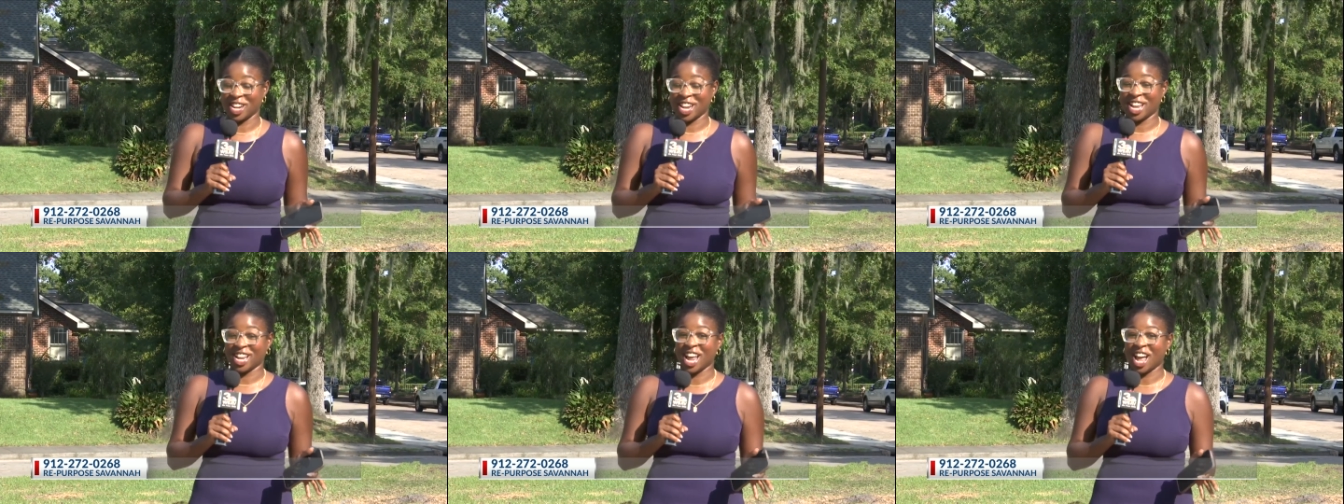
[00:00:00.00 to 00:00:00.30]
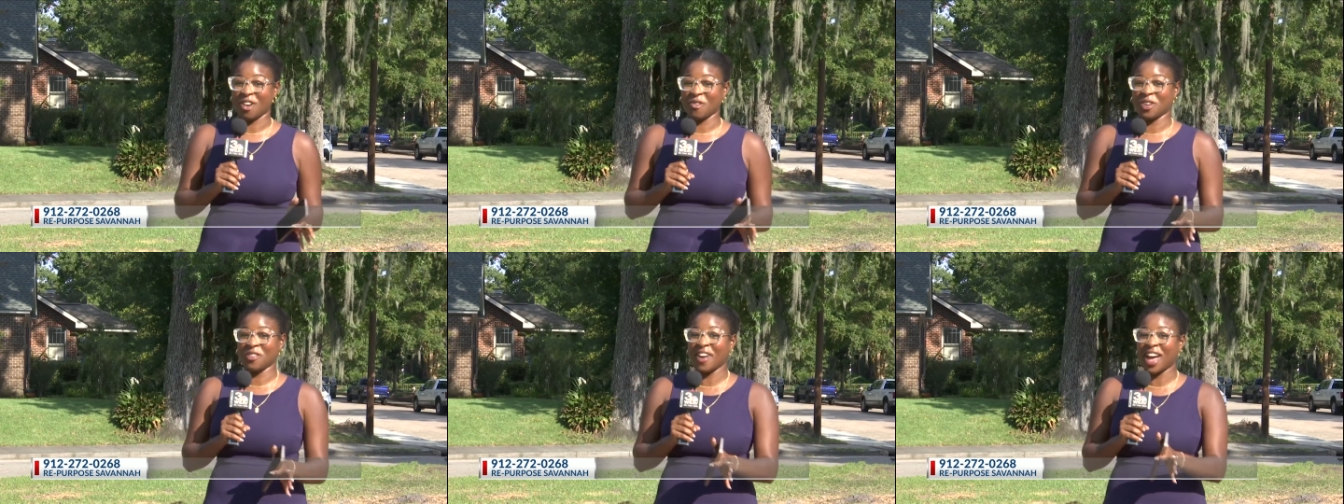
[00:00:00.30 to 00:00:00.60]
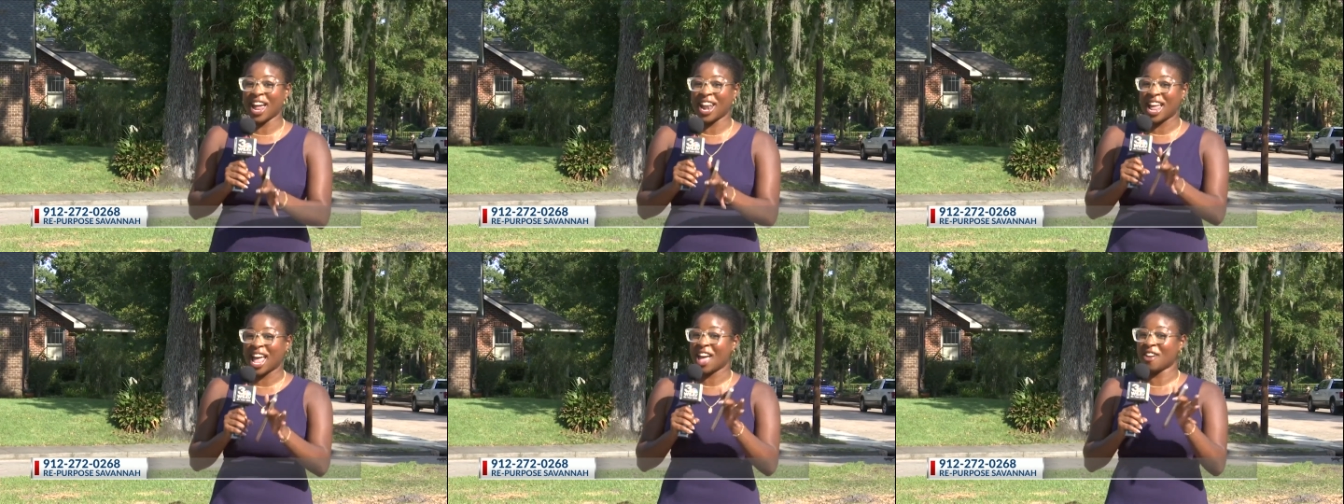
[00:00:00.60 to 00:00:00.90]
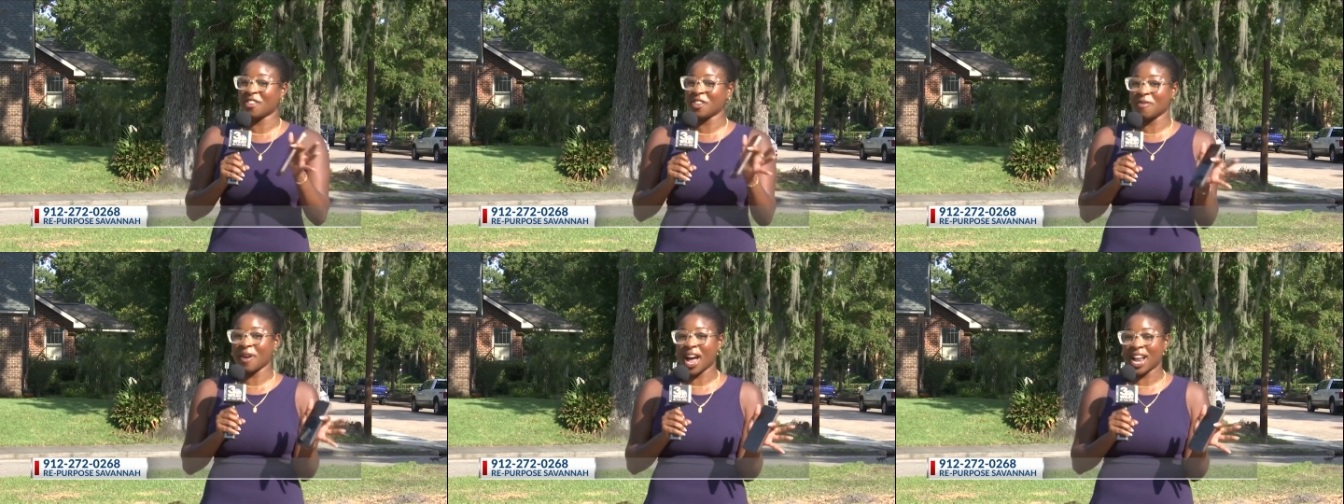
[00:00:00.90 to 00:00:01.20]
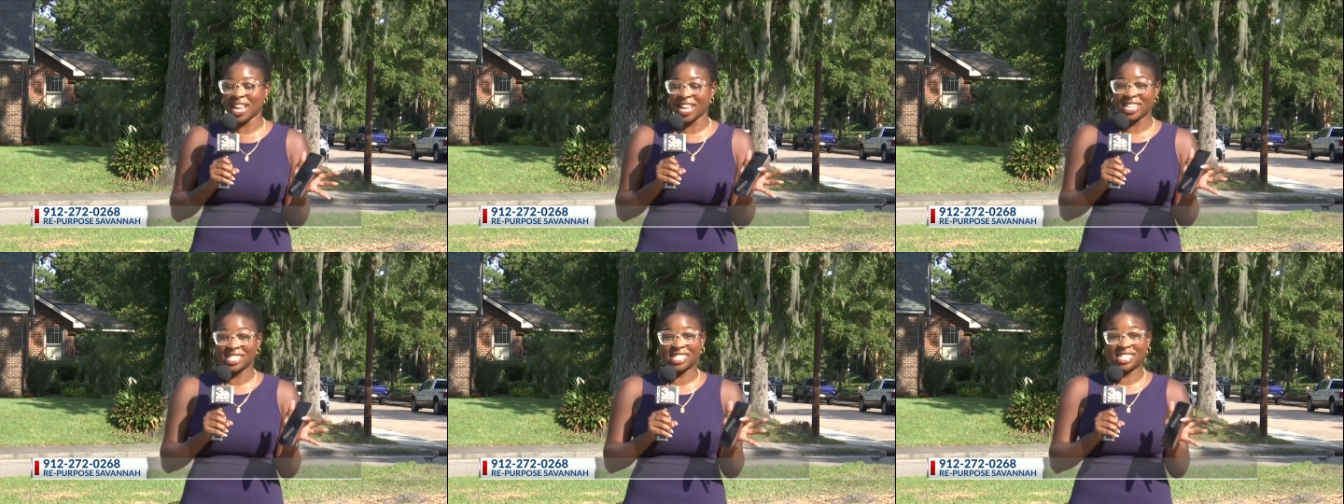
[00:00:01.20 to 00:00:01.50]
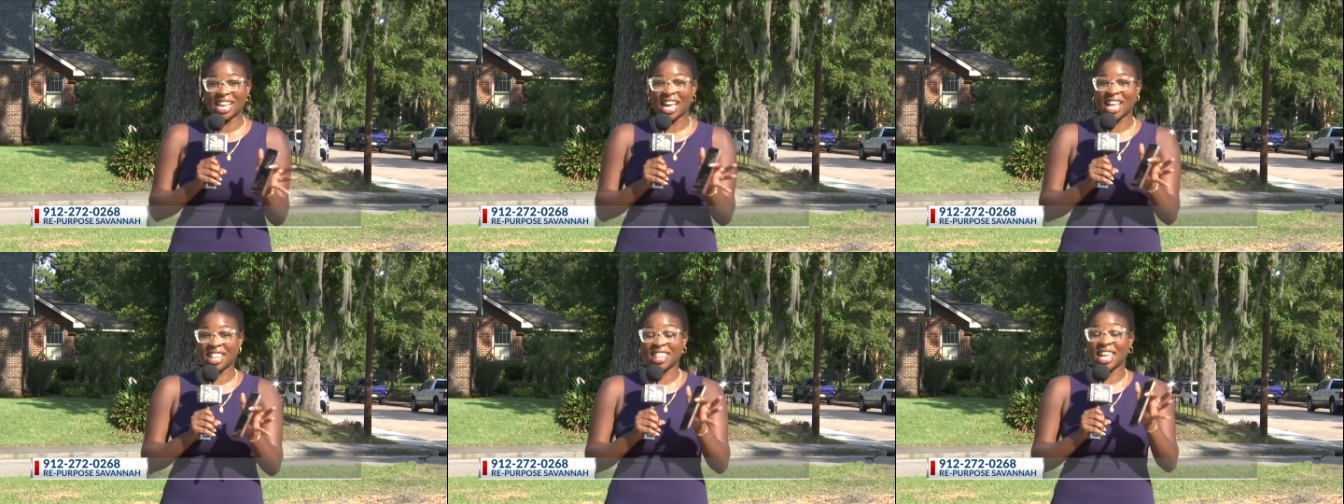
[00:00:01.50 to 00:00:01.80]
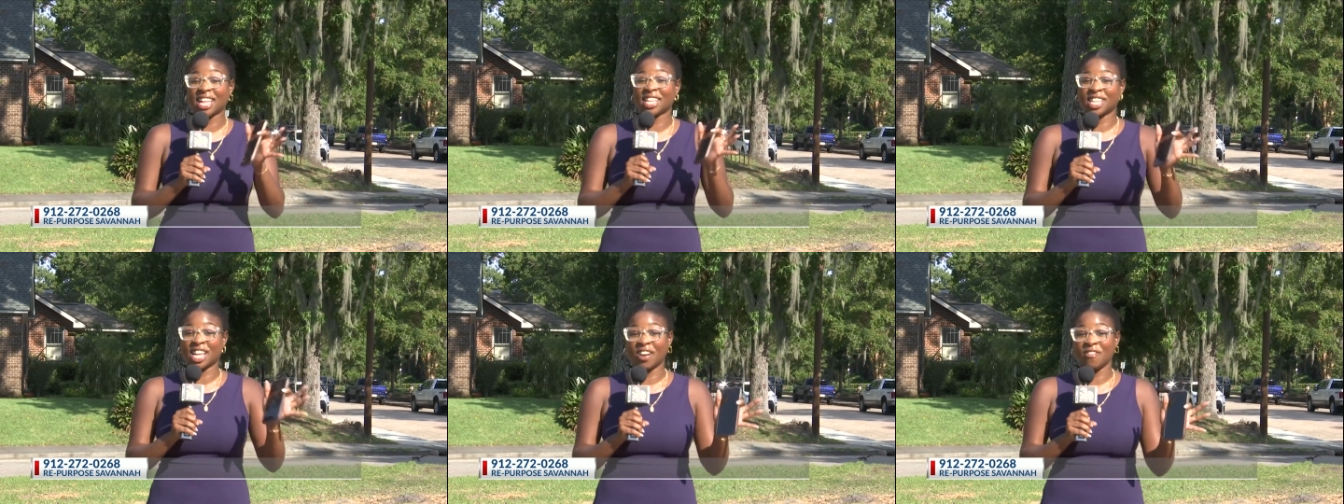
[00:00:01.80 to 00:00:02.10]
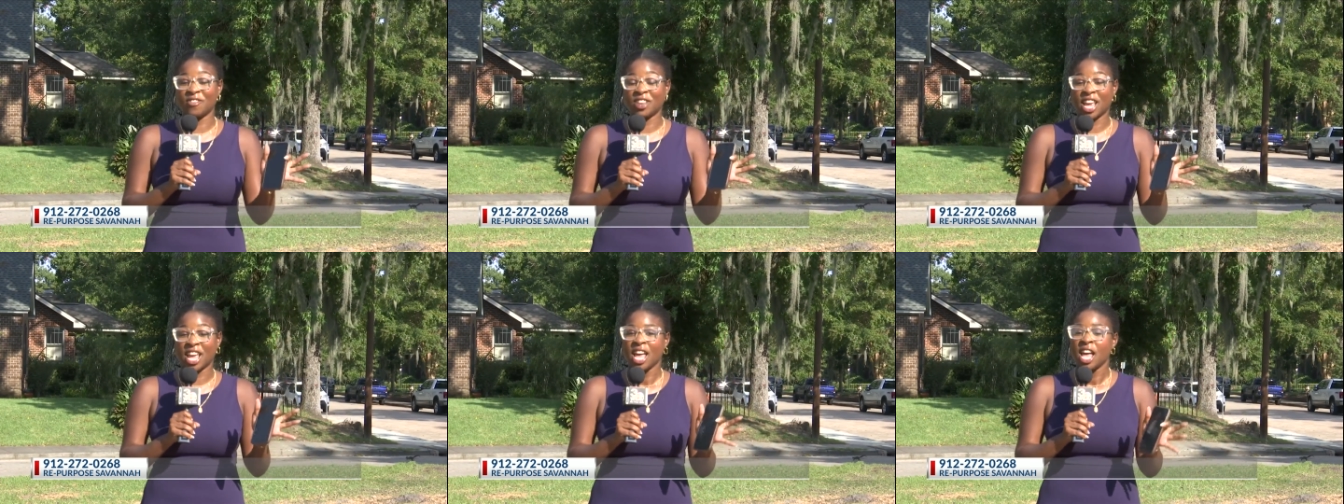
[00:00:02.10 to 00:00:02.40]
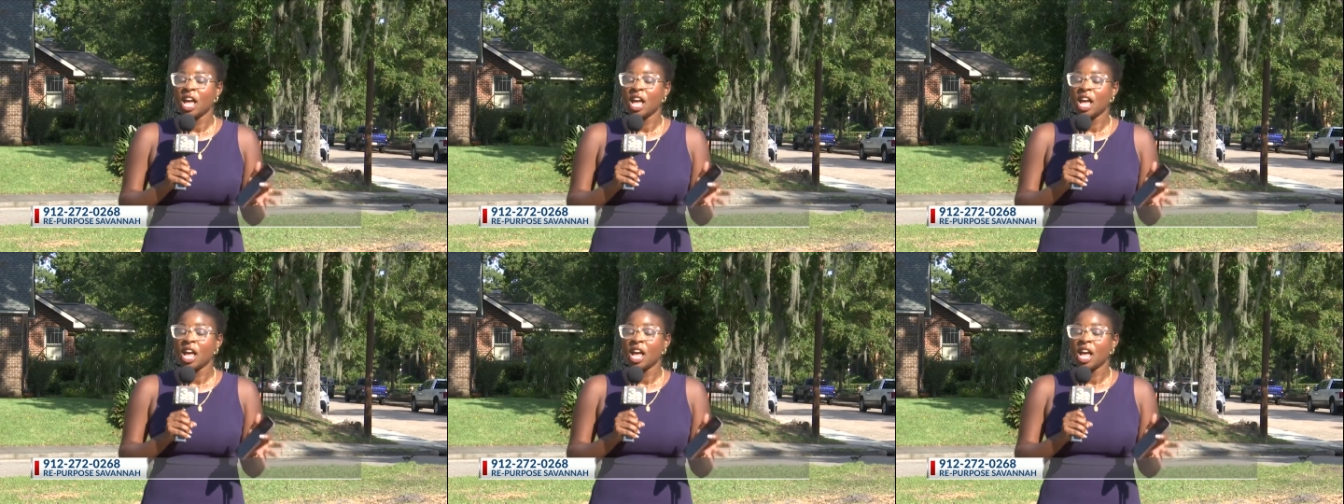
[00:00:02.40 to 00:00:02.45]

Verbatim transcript: Now, we've had everybody has said they loved it,